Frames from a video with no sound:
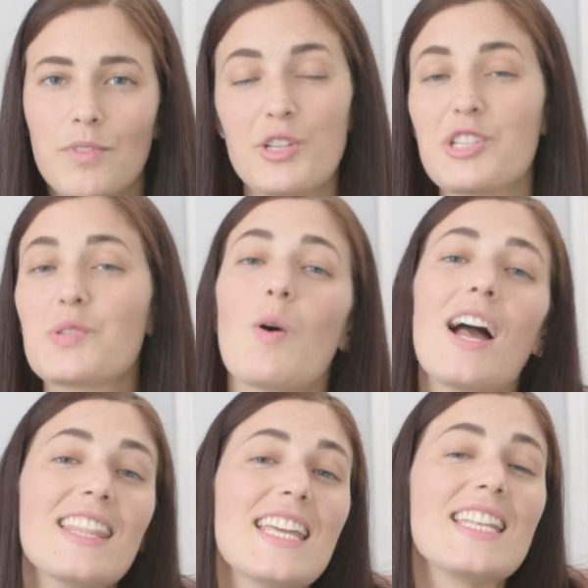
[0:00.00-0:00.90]
Which is
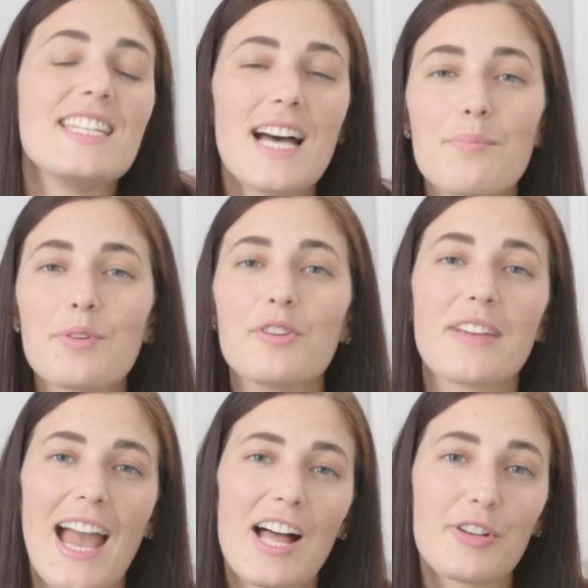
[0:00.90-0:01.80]
why the number of
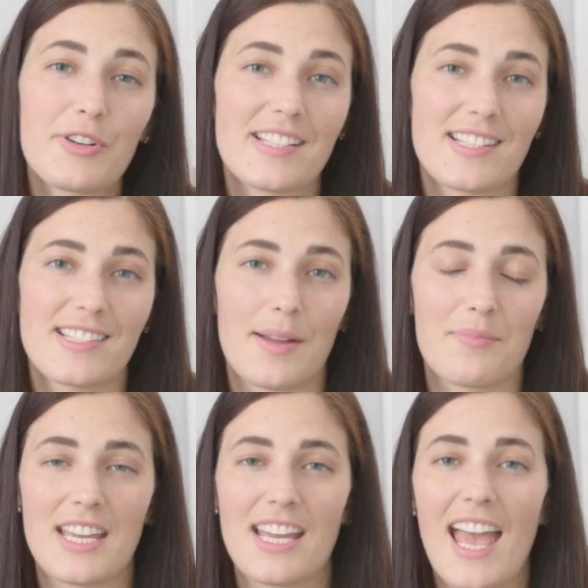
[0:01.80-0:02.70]
calories in
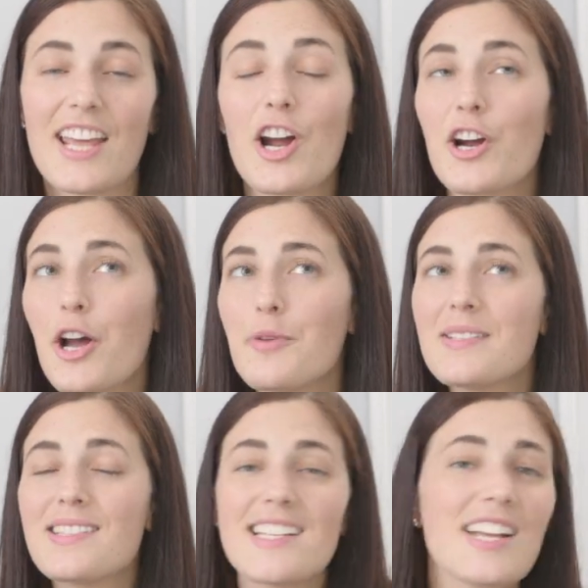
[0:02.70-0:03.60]
something and our
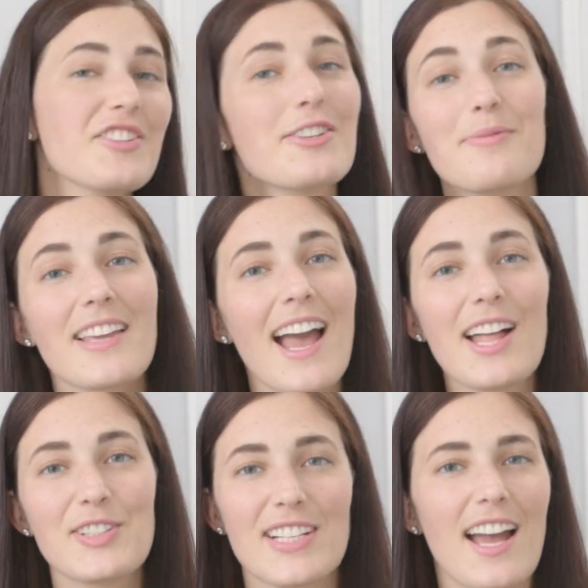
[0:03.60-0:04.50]
obsession with
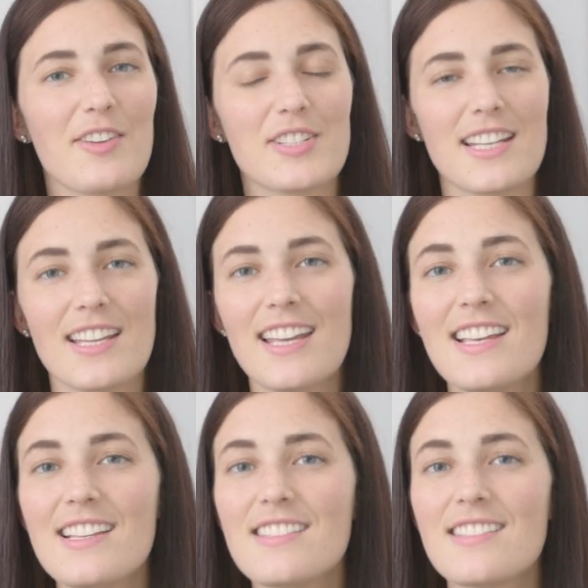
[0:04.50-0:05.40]
calorie counting
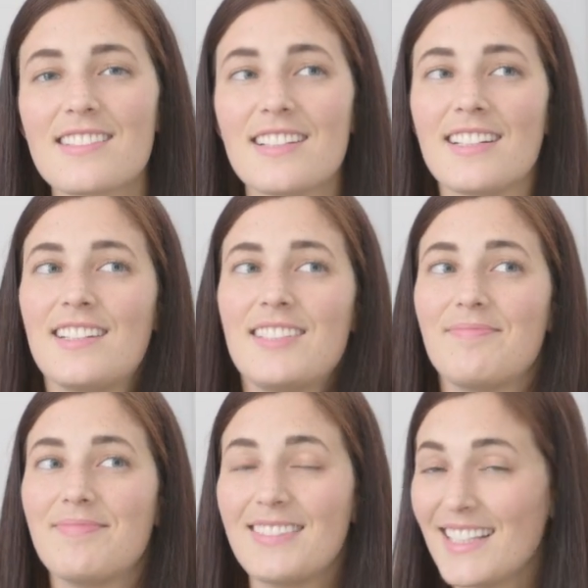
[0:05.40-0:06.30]
is,
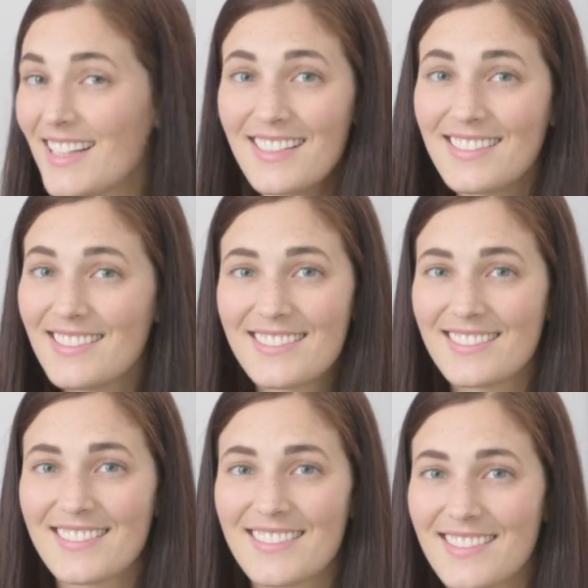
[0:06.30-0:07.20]
eh.
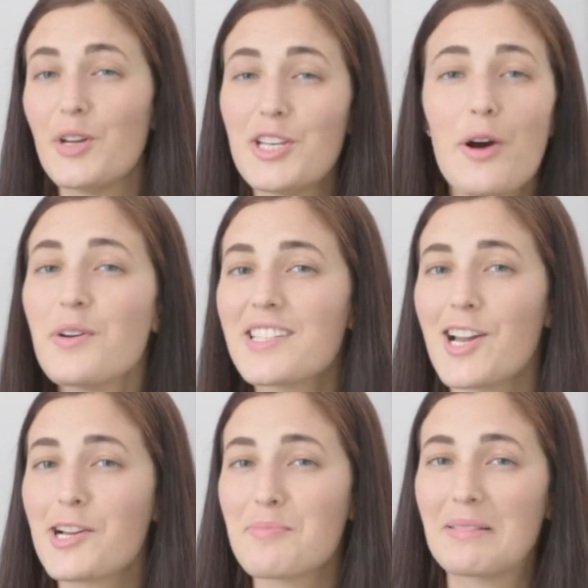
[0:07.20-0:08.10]
We know it's
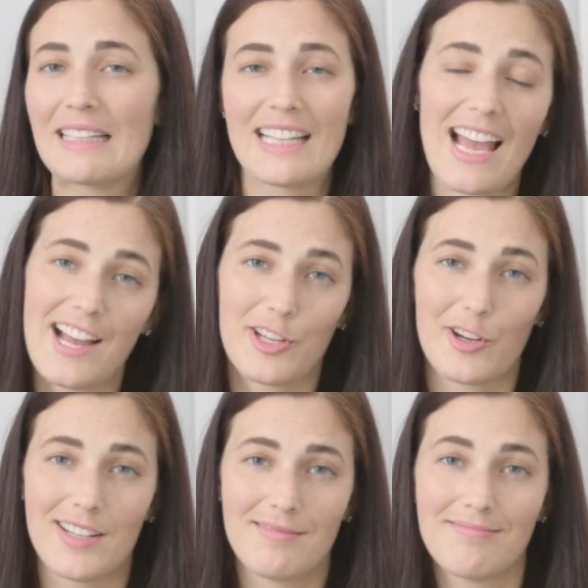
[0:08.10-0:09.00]
not completely
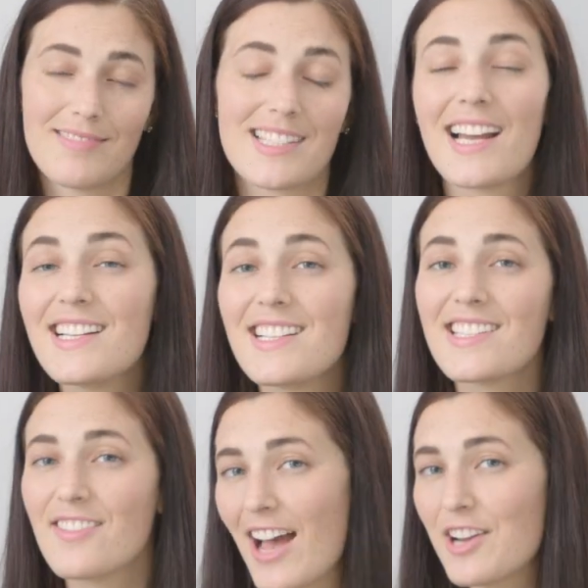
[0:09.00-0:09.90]
accurate.
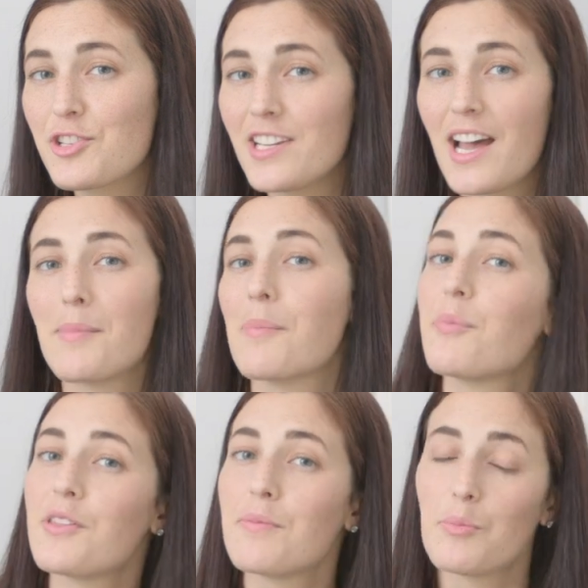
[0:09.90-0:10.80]
Scientists have actually come up
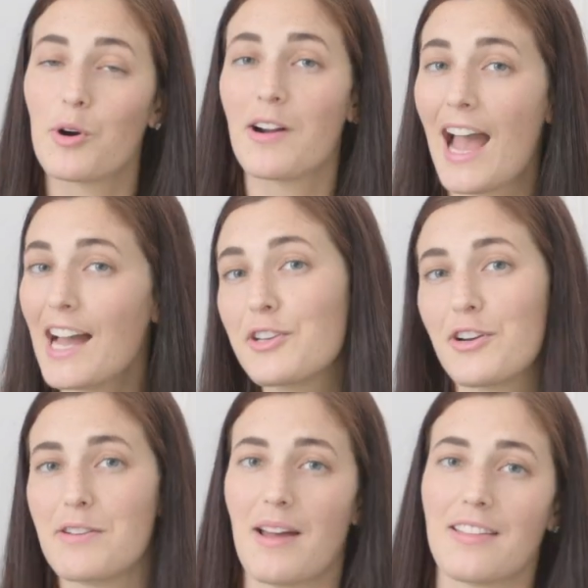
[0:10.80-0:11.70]
with more
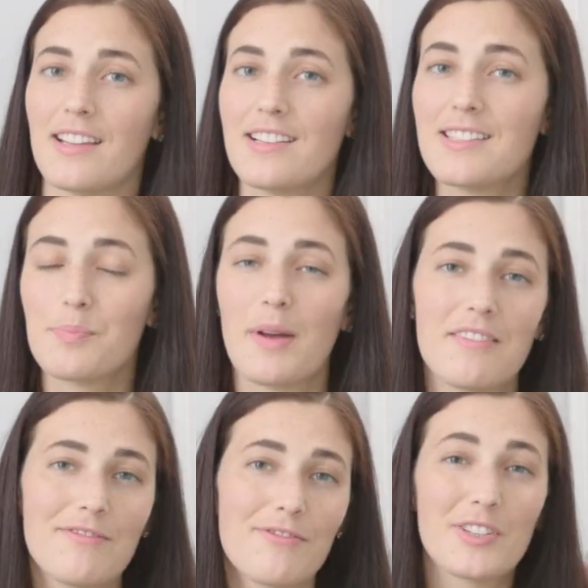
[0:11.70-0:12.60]
accurate methods,
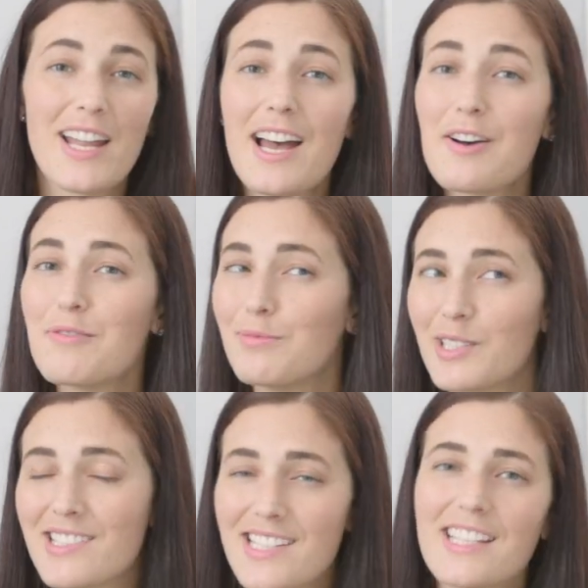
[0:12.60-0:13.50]
but for now,
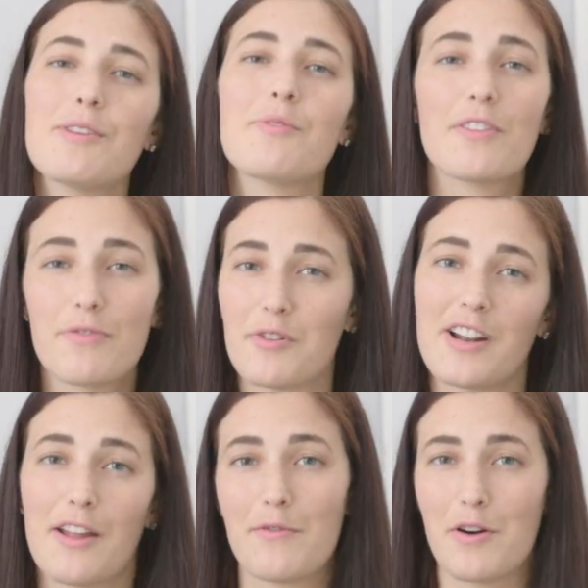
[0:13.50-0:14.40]
we're sticking with the four
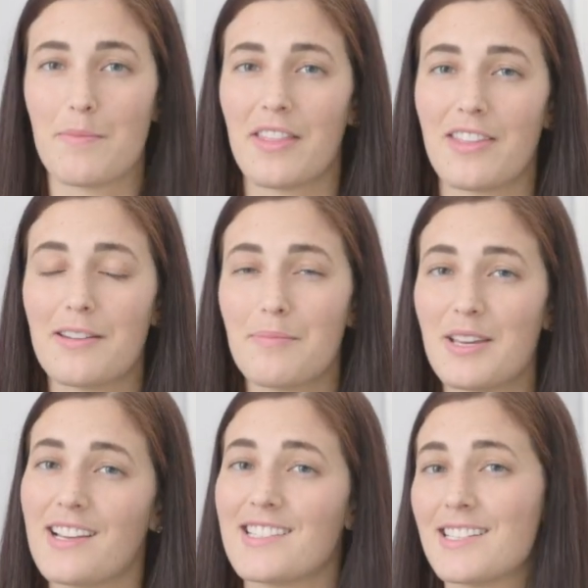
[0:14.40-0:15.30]
nine four method
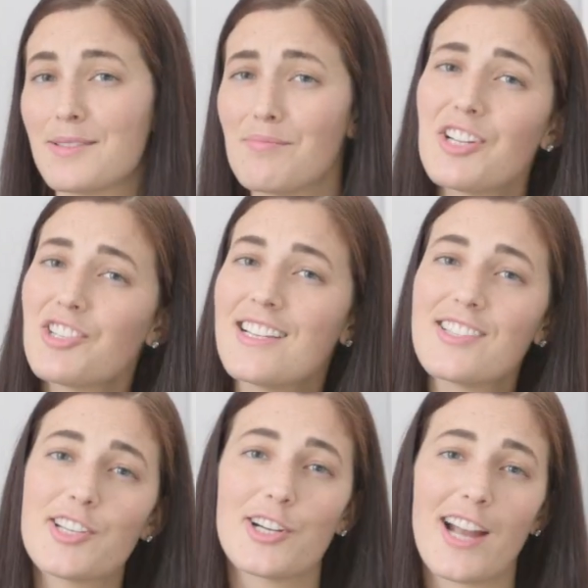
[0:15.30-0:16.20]
because it's much
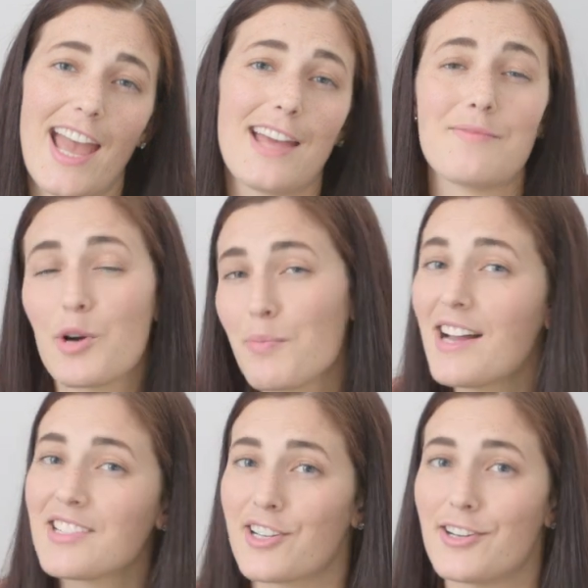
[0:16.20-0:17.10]
easier and more
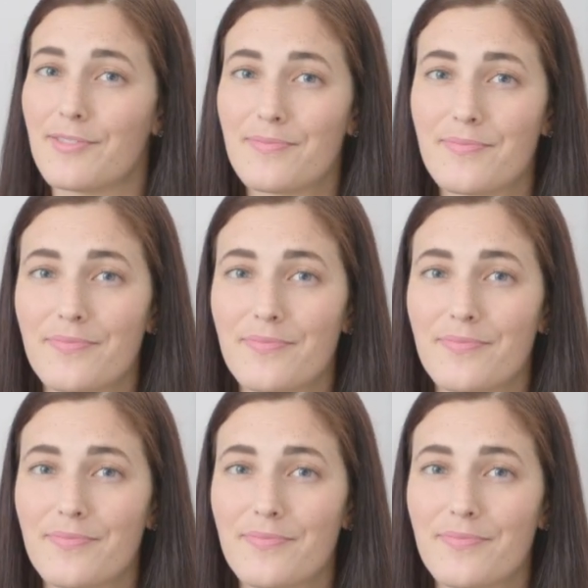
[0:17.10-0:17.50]
practical.